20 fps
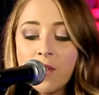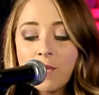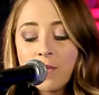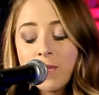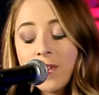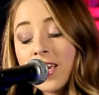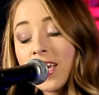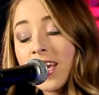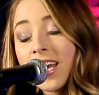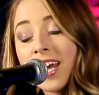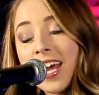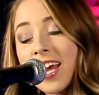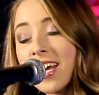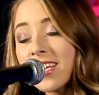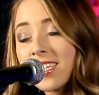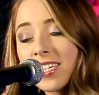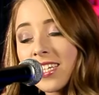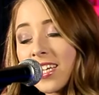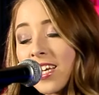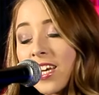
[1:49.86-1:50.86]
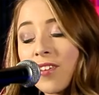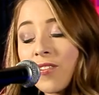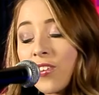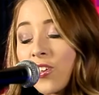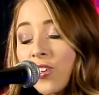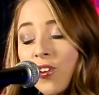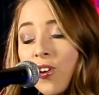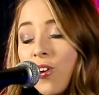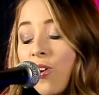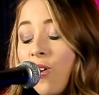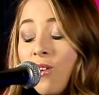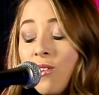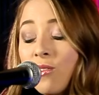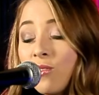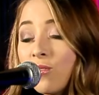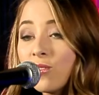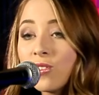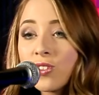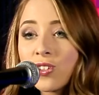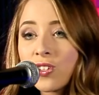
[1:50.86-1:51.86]
BS and giving
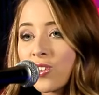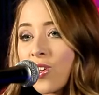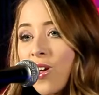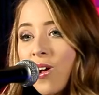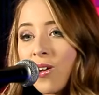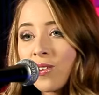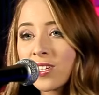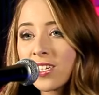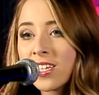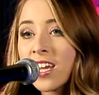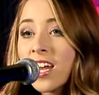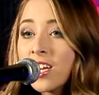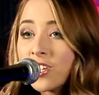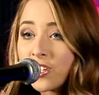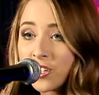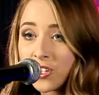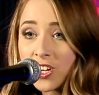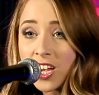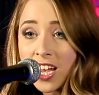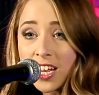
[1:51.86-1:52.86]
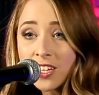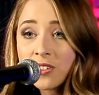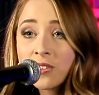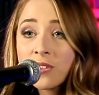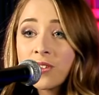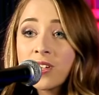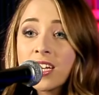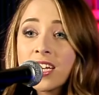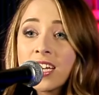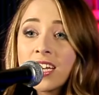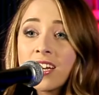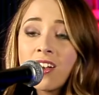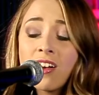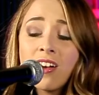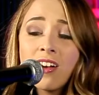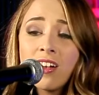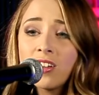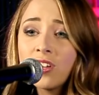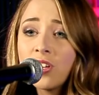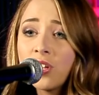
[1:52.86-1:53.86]
cold shoulders. Did you graduate
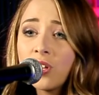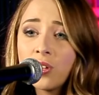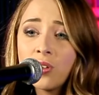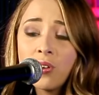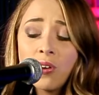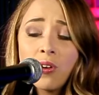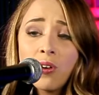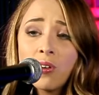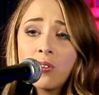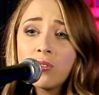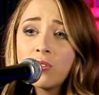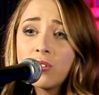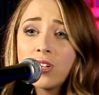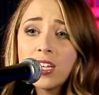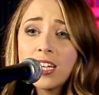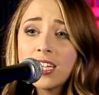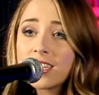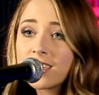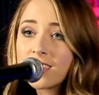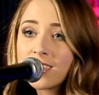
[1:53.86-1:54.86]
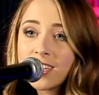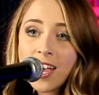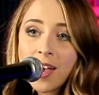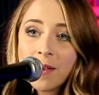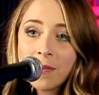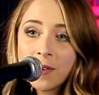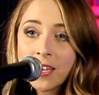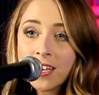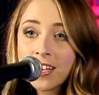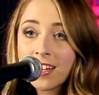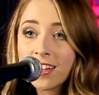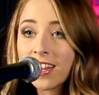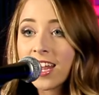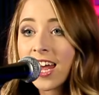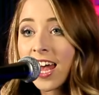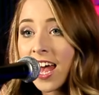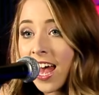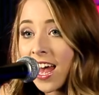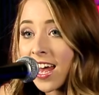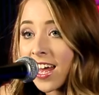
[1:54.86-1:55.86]
all alone at the top of your
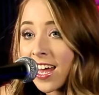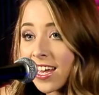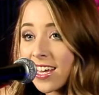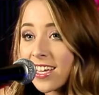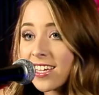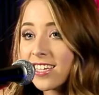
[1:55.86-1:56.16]
class?